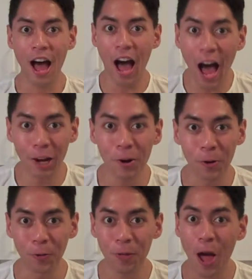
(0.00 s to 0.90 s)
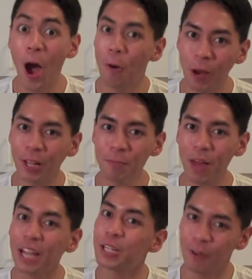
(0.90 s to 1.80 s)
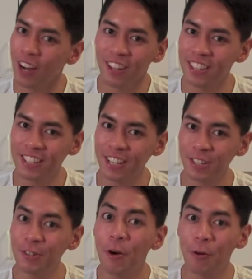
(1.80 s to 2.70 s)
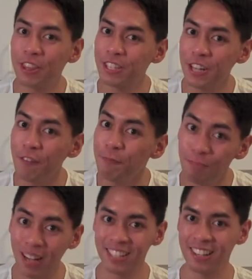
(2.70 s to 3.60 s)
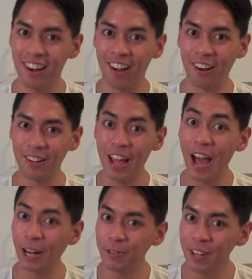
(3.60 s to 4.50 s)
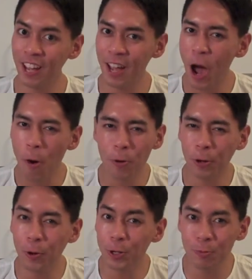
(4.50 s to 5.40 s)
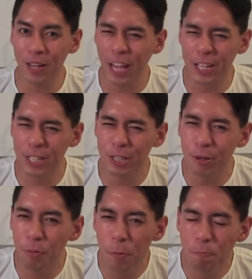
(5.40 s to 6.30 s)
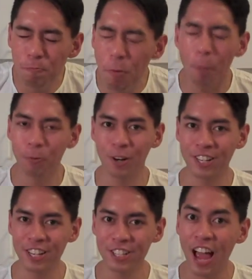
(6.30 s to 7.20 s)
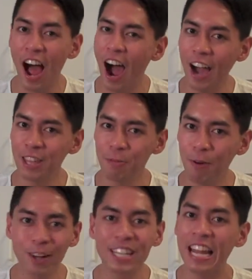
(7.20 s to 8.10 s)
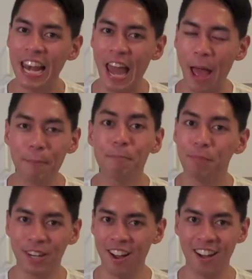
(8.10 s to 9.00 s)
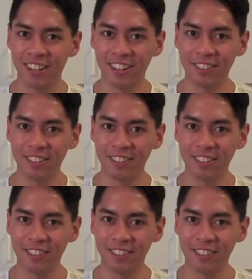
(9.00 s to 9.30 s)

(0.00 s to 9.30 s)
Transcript: Hello, welcome back to another session with Chef Bantilal, and today we are going to make extremely popular dish Hyderabadi lamb biryani.